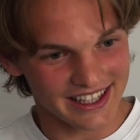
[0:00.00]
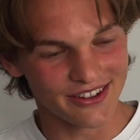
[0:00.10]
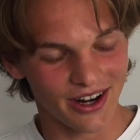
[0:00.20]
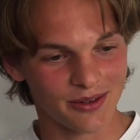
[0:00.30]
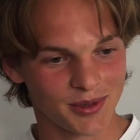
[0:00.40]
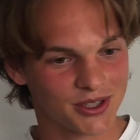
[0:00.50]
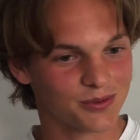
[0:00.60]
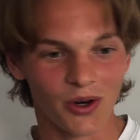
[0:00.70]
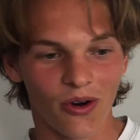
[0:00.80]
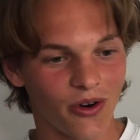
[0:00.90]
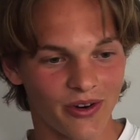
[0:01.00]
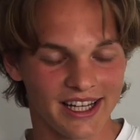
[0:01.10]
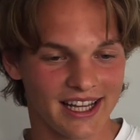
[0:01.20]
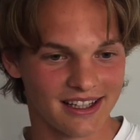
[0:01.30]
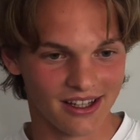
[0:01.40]
much further
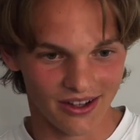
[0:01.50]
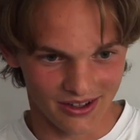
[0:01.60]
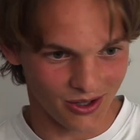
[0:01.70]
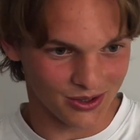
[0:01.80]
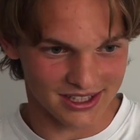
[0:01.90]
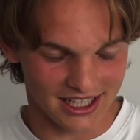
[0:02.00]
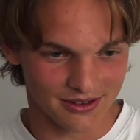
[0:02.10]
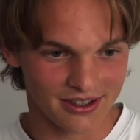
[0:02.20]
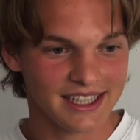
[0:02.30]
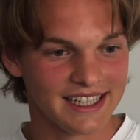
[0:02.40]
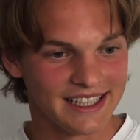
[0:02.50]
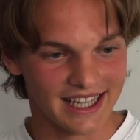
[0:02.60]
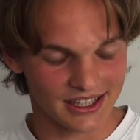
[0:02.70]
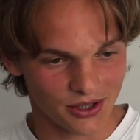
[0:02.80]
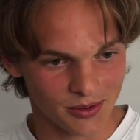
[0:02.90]
down than the ground because we are already
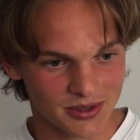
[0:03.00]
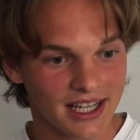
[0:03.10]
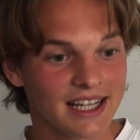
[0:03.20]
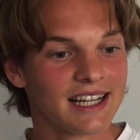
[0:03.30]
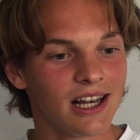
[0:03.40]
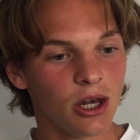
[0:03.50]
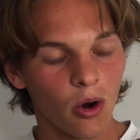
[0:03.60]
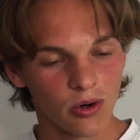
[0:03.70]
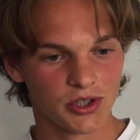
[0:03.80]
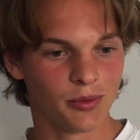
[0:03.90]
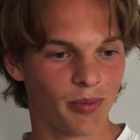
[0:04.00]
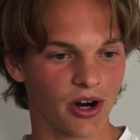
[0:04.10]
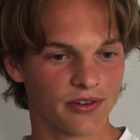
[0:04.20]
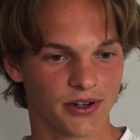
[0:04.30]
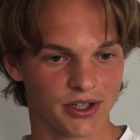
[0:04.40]
at the lowest level. In
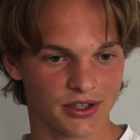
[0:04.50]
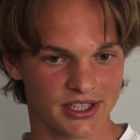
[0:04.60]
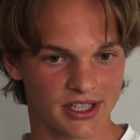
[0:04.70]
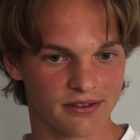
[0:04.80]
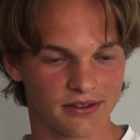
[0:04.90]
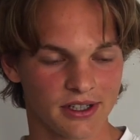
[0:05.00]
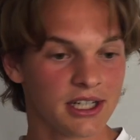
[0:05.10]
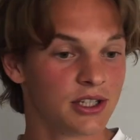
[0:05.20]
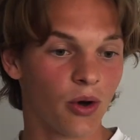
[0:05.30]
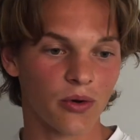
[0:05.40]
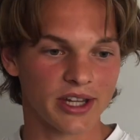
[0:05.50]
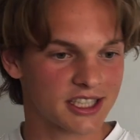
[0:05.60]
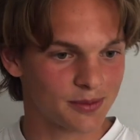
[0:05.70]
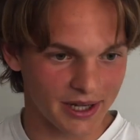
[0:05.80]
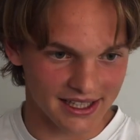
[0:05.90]
that terms, lower the
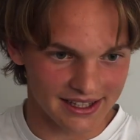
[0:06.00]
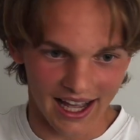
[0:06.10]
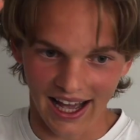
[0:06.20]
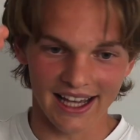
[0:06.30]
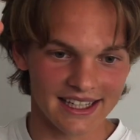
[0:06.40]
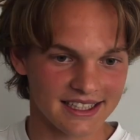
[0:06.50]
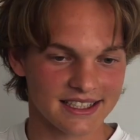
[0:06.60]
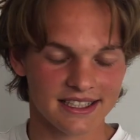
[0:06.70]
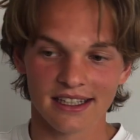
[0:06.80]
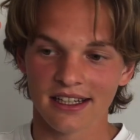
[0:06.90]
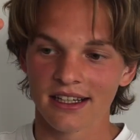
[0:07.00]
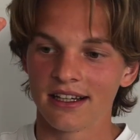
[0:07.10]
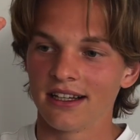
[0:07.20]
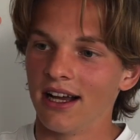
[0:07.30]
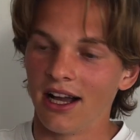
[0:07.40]
bar for yourself. Don't
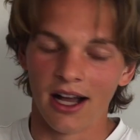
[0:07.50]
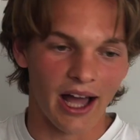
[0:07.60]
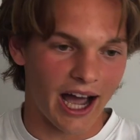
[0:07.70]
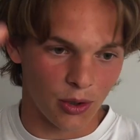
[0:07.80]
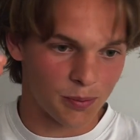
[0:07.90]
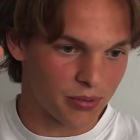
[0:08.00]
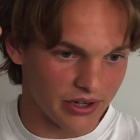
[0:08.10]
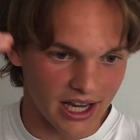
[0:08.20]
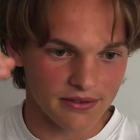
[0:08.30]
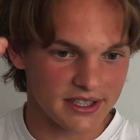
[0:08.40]
expect the highest